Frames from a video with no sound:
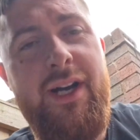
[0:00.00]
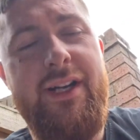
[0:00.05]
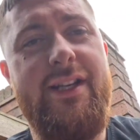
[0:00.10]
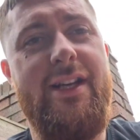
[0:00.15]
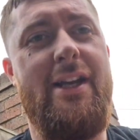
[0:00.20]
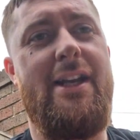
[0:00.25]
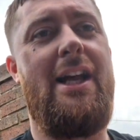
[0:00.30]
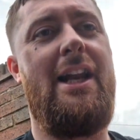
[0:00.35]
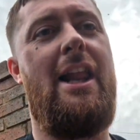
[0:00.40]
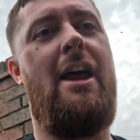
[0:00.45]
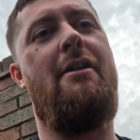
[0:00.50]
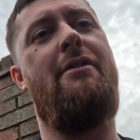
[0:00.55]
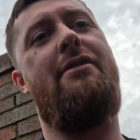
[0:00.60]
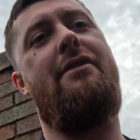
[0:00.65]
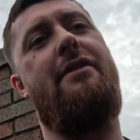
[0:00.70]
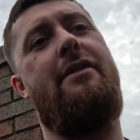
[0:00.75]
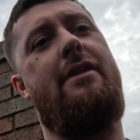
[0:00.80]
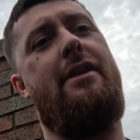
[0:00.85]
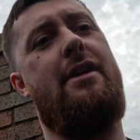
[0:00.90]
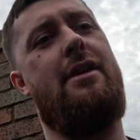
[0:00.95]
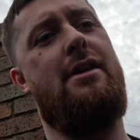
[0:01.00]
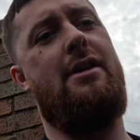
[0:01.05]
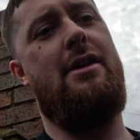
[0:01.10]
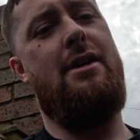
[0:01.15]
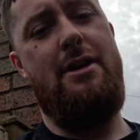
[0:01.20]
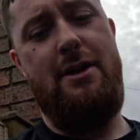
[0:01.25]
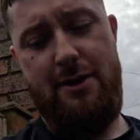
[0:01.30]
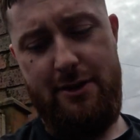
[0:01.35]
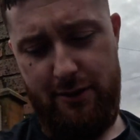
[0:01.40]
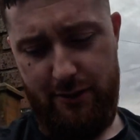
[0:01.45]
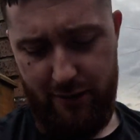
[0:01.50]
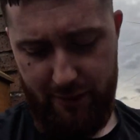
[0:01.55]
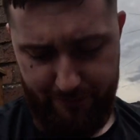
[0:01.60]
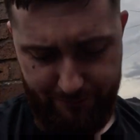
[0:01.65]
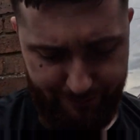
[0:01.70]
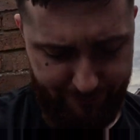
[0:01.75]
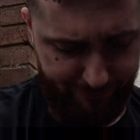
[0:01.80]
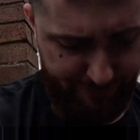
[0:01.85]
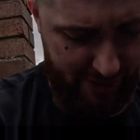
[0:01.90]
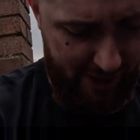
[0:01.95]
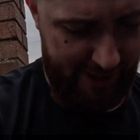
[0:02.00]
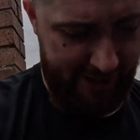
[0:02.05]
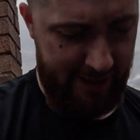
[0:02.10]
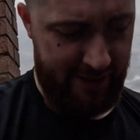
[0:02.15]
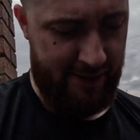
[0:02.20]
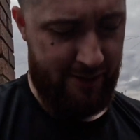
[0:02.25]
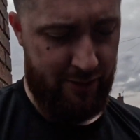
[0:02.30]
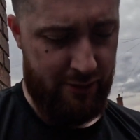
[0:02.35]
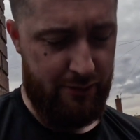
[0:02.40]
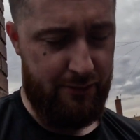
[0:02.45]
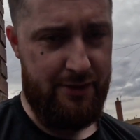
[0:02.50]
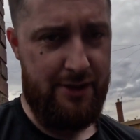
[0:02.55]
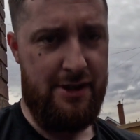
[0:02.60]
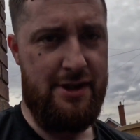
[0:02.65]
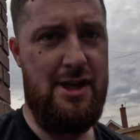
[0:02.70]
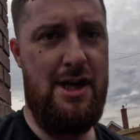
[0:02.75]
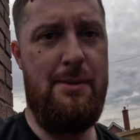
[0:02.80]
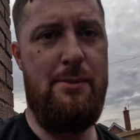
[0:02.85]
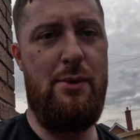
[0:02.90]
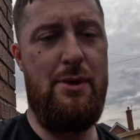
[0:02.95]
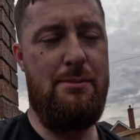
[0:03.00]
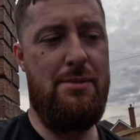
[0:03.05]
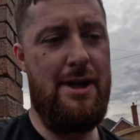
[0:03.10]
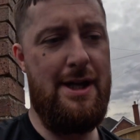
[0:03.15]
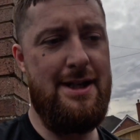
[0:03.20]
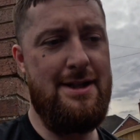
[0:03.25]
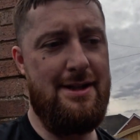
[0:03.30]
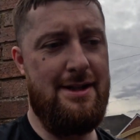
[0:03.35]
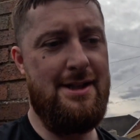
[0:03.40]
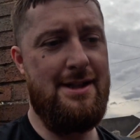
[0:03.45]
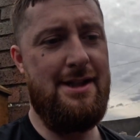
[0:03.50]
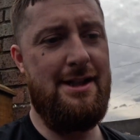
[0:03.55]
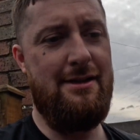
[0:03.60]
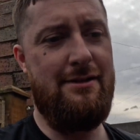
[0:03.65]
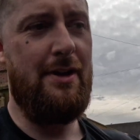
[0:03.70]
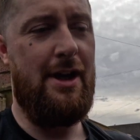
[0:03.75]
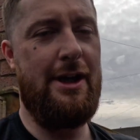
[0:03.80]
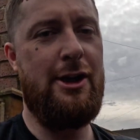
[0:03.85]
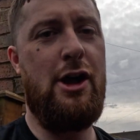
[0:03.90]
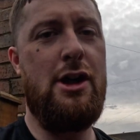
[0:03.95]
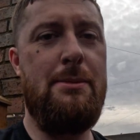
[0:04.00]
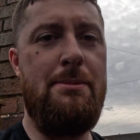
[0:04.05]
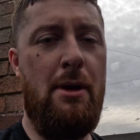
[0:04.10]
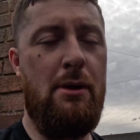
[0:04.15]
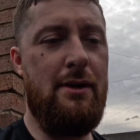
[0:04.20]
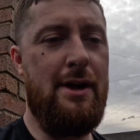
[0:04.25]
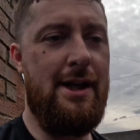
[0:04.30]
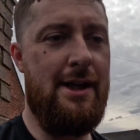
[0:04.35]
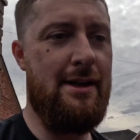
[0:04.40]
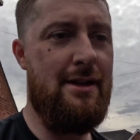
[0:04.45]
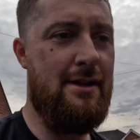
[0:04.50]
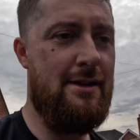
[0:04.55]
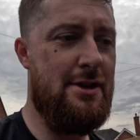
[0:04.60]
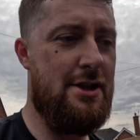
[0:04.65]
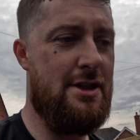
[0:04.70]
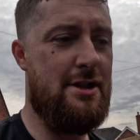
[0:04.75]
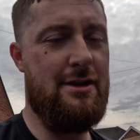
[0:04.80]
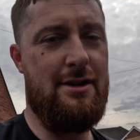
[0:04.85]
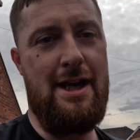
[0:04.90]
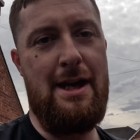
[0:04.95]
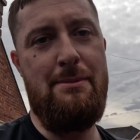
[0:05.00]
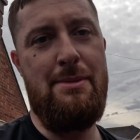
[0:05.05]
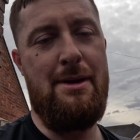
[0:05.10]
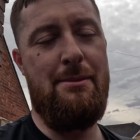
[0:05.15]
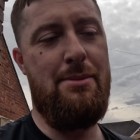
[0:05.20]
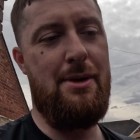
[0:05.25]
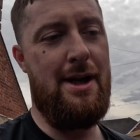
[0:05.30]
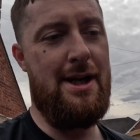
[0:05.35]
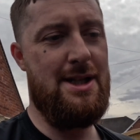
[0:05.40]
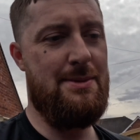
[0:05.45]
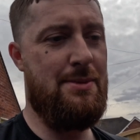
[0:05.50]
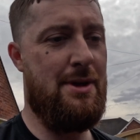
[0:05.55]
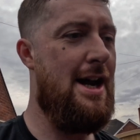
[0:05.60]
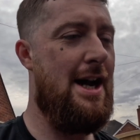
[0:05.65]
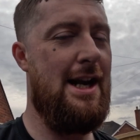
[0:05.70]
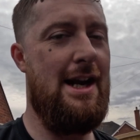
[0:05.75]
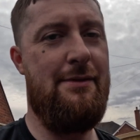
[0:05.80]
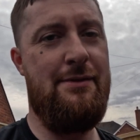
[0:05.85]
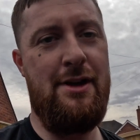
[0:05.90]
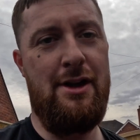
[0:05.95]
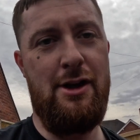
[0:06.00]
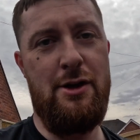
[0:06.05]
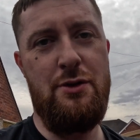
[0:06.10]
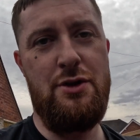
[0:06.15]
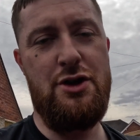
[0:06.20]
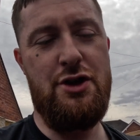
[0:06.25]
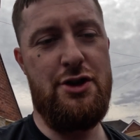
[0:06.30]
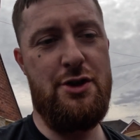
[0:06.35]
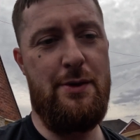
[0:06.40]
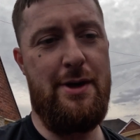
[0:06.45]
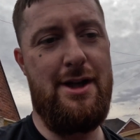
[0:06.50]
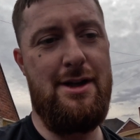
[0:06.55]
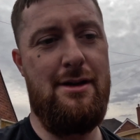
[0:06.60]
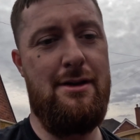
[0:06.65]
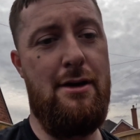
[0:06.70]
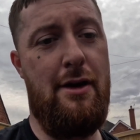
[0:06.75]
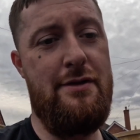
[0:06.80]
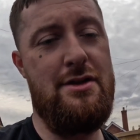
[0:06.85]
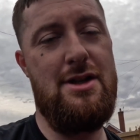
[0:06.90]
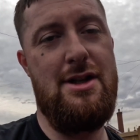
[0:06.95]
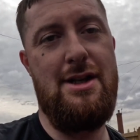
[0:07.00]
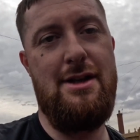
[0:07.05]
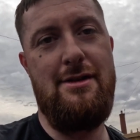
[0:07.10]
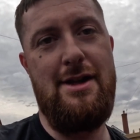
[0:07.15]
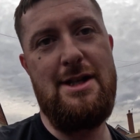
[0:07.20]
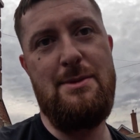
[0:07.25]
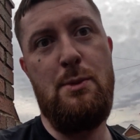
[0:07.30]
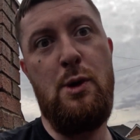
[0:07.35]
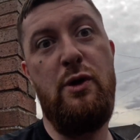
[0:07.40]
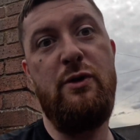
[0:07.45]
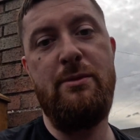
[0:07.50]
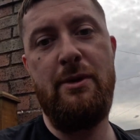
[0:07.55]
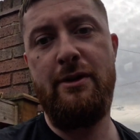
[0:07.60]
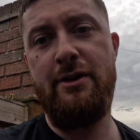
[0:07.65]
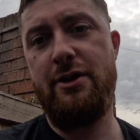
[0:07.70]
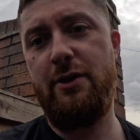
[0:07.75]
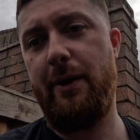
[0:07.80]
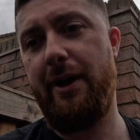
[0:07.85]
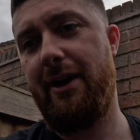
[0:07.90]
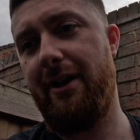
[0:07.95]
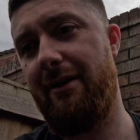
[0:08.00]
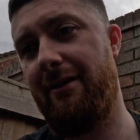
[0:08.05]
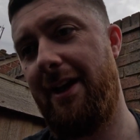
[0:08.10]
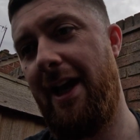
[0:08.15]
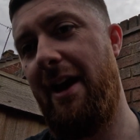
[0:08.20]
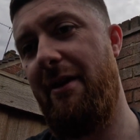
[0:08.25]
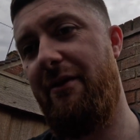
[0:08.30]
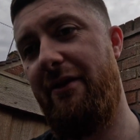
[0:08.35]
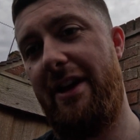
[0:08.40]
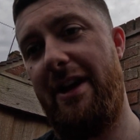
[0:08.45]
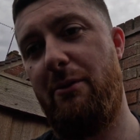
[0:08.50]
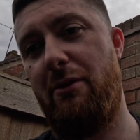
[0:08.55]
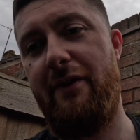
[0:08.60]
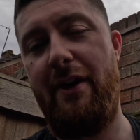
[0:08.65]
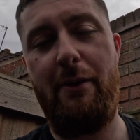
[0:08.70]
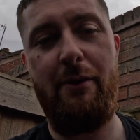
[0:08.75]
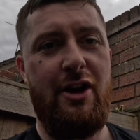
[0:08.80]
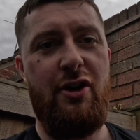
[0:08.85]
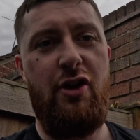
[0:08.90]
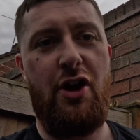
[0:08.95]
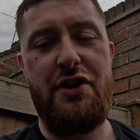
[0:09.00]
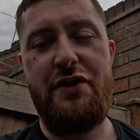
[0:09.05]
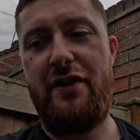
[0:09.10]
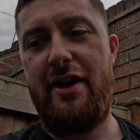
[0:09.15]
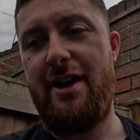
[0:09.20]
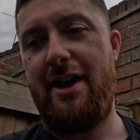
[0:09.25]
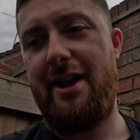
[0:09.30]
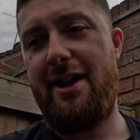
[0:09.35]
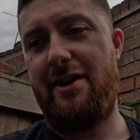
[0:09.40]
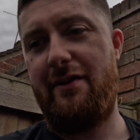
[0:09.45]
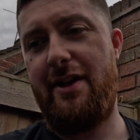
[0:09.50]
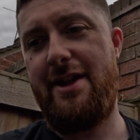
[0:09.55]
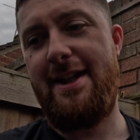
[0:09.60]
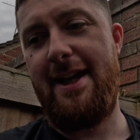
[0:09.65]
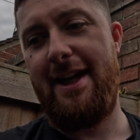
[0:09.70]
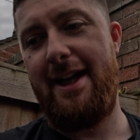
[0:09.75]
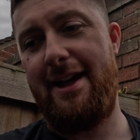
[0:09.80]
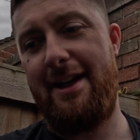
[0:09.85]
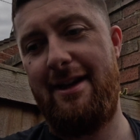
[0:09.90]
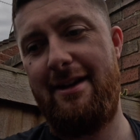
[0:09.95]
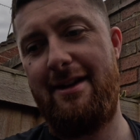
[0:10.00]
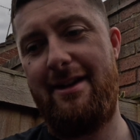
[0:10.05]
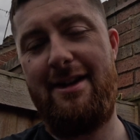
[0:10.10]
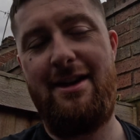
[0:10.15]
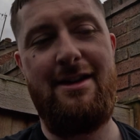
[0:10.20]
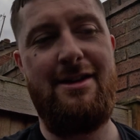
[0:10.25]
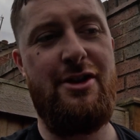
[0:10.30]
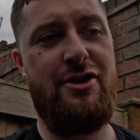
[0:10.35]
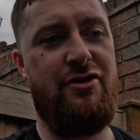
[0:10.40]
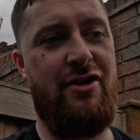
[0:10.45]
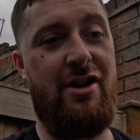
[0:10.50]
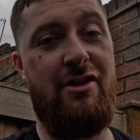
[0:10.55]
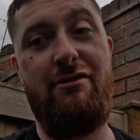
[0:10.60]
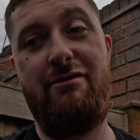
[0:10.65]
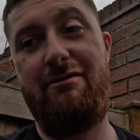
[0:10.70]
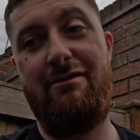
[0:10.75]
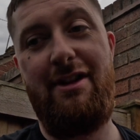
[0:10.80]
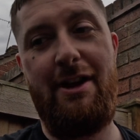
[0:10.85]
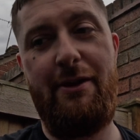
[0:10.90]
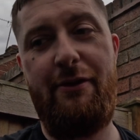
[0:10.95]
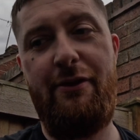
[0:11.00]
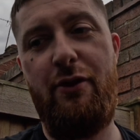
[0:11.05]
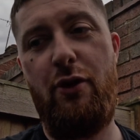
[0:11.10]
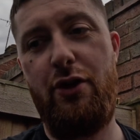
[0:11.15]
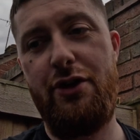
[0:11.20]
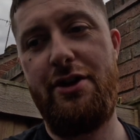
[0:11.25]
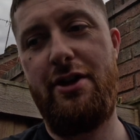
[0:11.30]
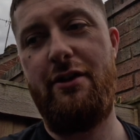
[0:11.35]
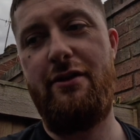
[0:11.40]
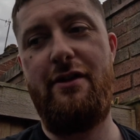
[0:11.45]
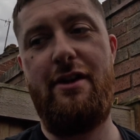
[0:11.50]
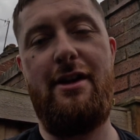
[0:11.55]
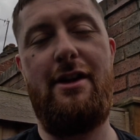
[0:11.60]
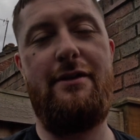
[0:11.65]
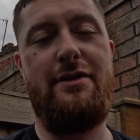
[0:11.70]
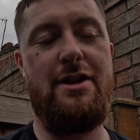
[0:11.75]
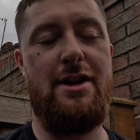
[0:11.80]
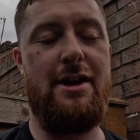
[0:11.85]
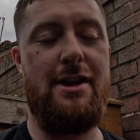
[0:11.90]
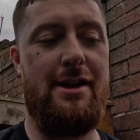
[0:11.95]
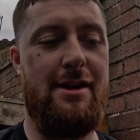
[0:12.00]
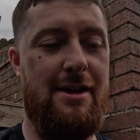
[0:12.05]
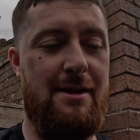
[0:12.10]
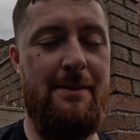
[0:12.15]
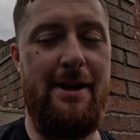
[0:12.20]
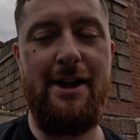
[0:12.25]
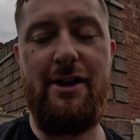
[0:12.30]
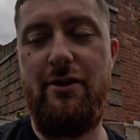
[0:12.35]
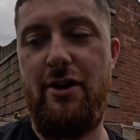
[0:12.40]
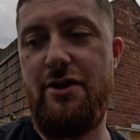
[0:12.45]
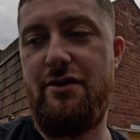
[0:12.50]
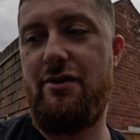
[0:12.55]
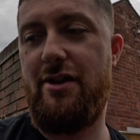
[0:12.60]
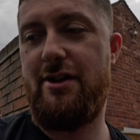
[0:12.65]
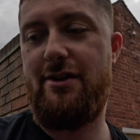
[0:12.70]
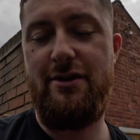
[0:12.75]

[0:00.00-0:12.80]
I did, I left the bracket that holds the turbo in place underneath. I got the bolt in just to keep it in place, but I left it loose just so I can, obviously there's movement, so I can get everything in without cross-threading it. Because if you tighten it and then you're trying to like force stuff in, obviously it might cross-thread.